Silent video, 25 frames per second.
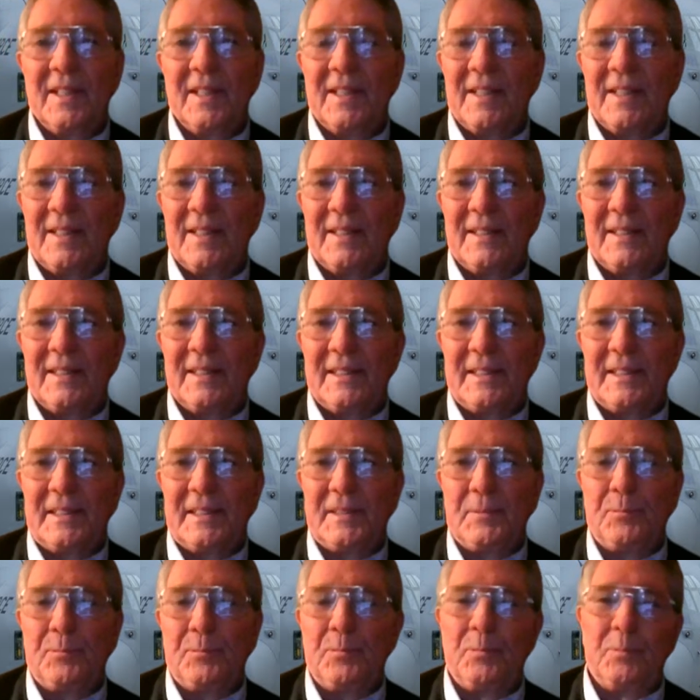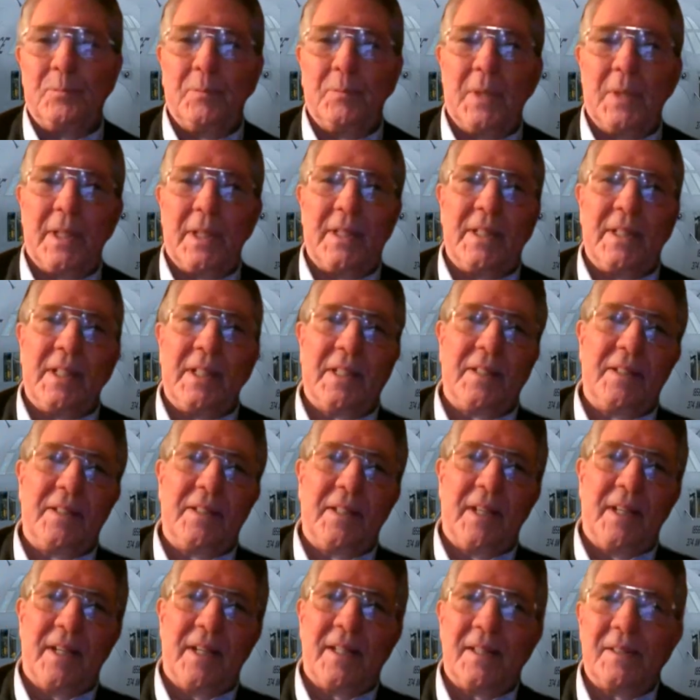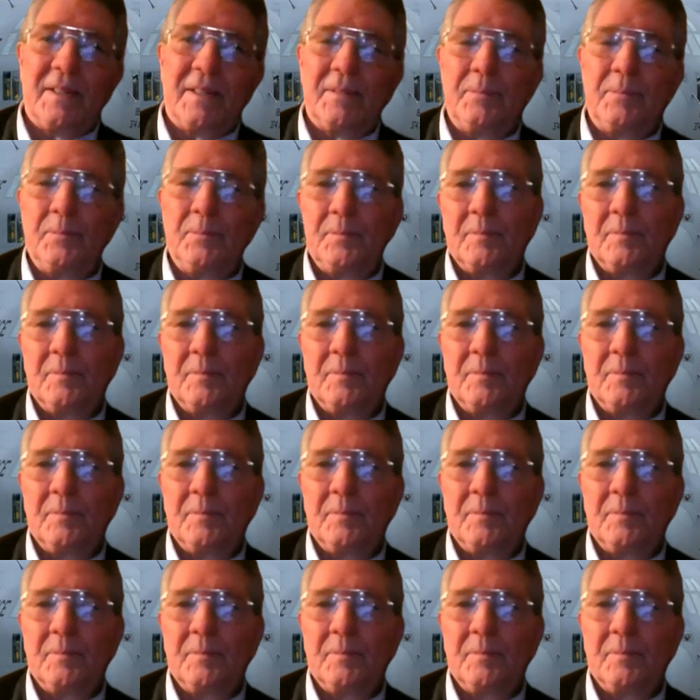Uh, but in uh,